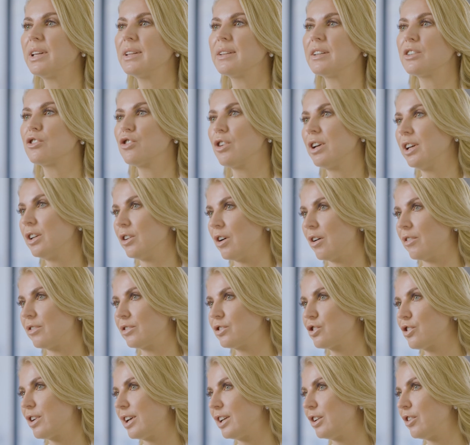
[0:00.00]
the
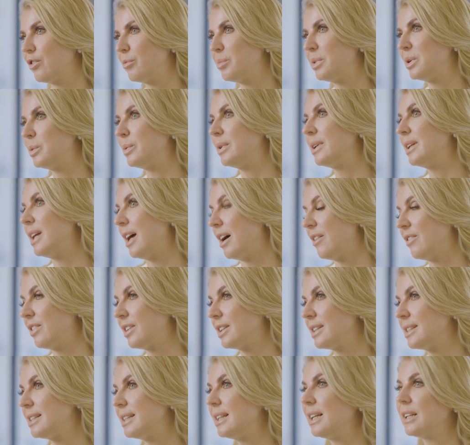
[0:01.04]
trade-off between
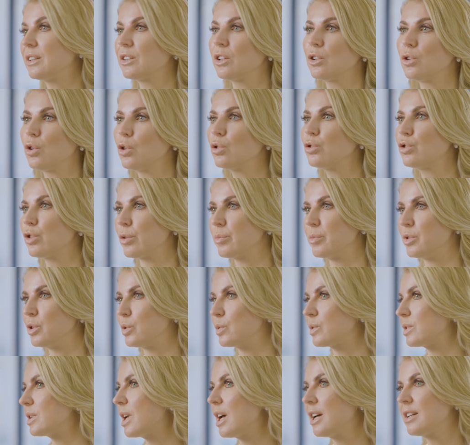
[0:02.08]
efficacy and the long-term
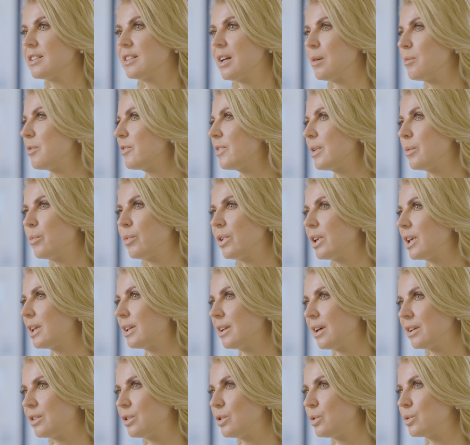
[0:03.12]
use. Some of them we
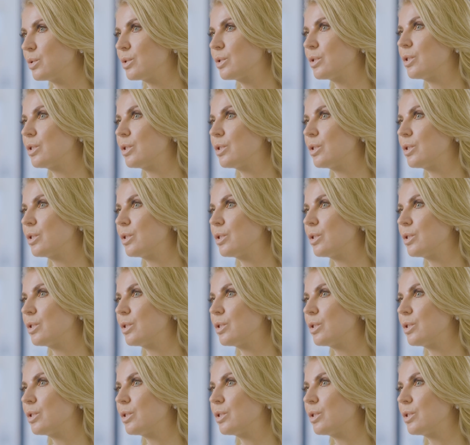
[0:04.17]
cannot use